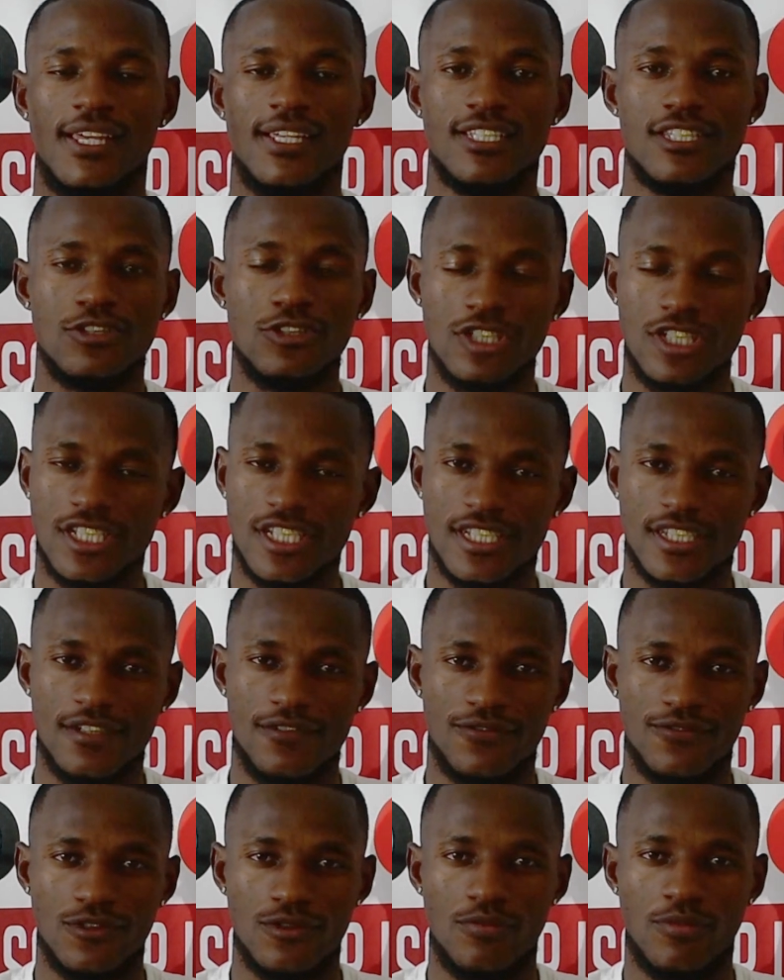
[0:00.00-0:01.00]
It's not just
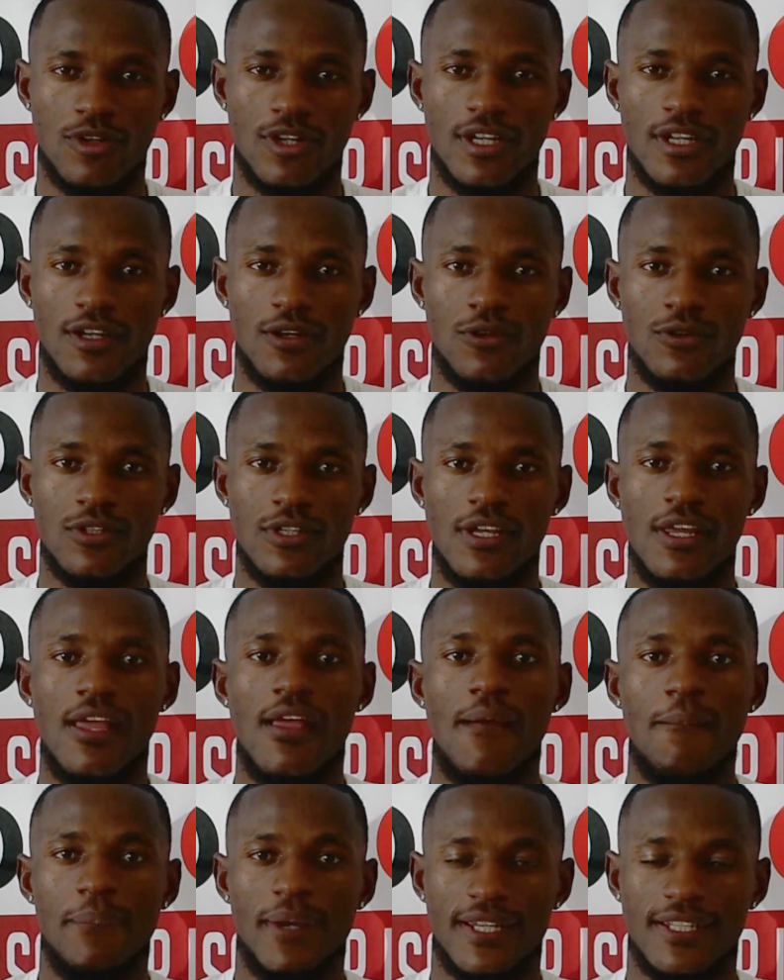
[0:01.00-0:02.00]
in football alone,
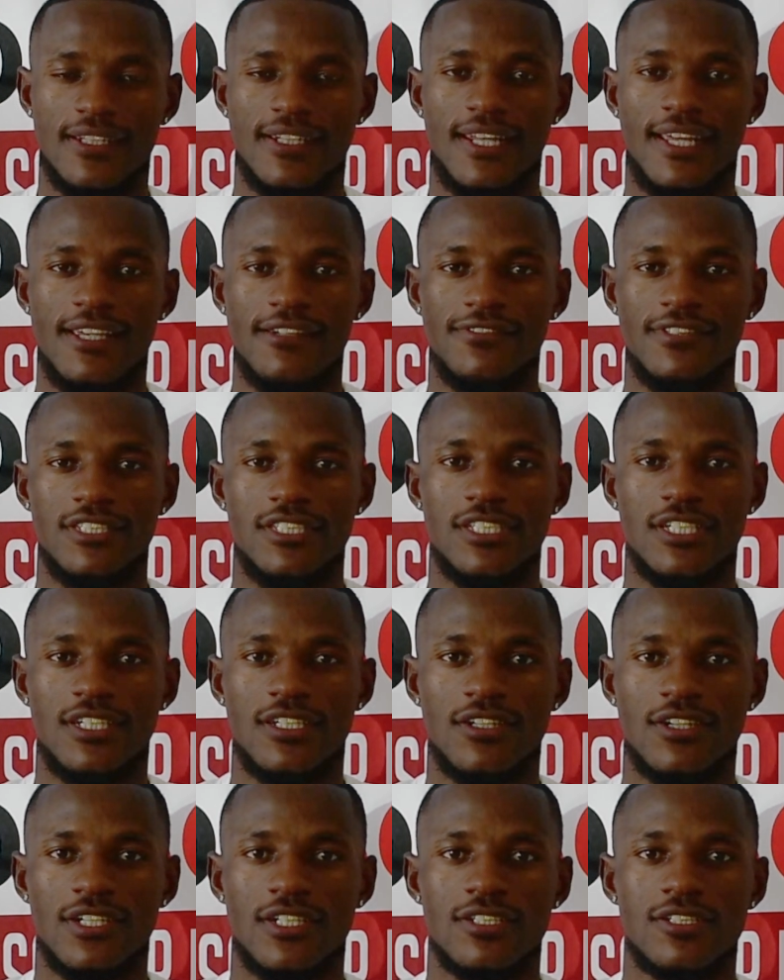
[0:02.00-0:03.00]
but in life in
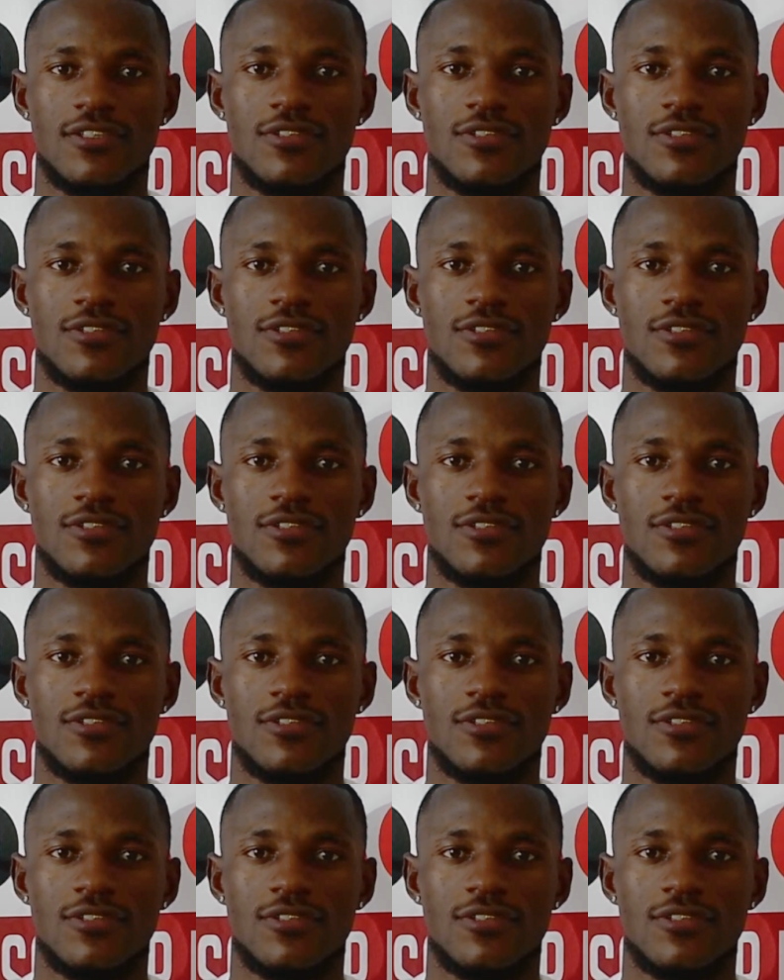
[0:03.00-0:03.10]
general.